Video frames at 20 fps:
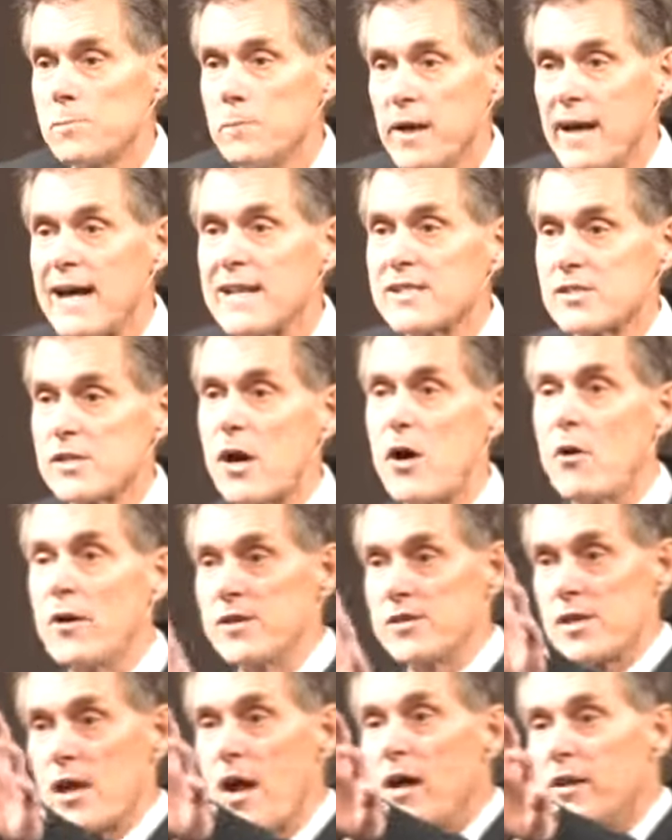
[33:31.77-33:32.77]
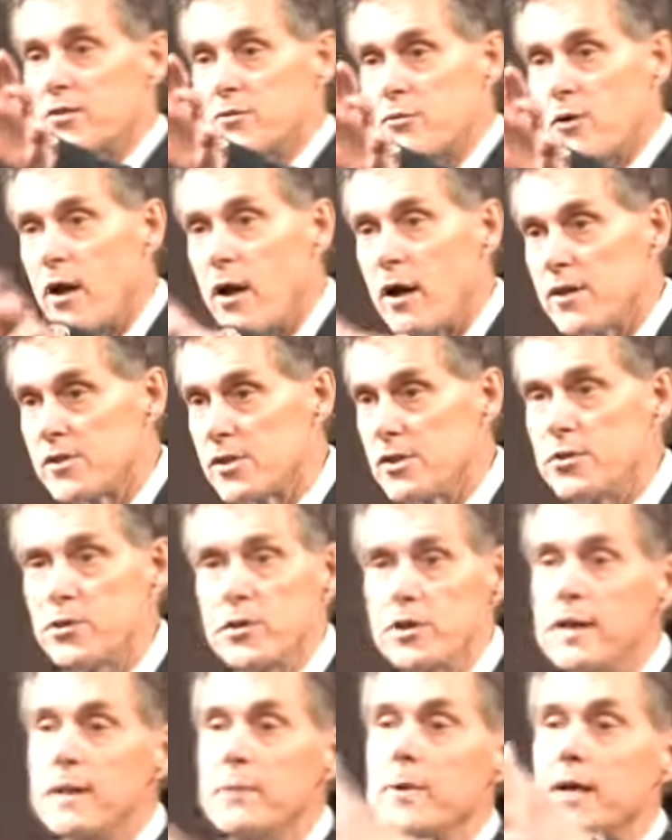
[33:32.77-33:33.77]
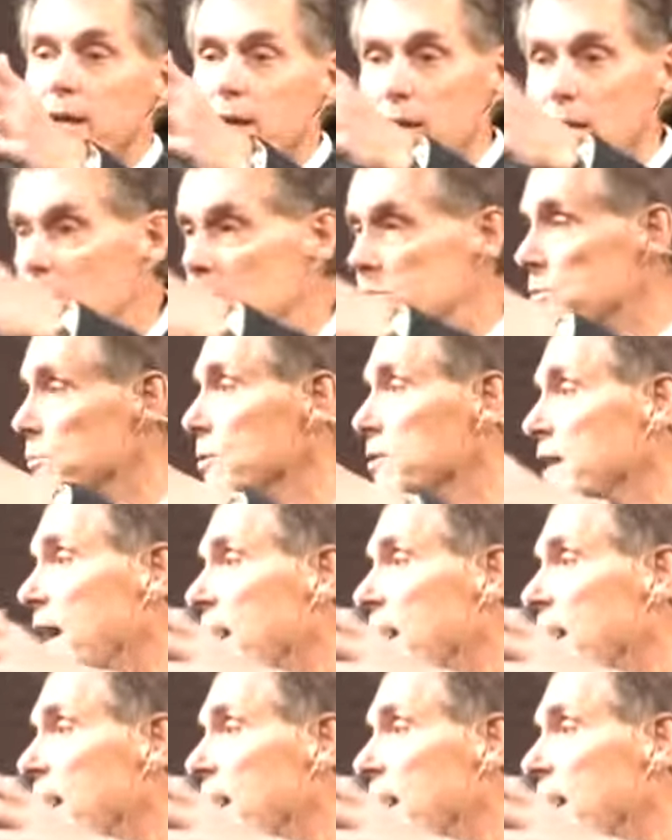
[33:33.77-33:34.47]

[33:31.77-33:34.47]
but I saw his entourage. You couldn't even get close. There were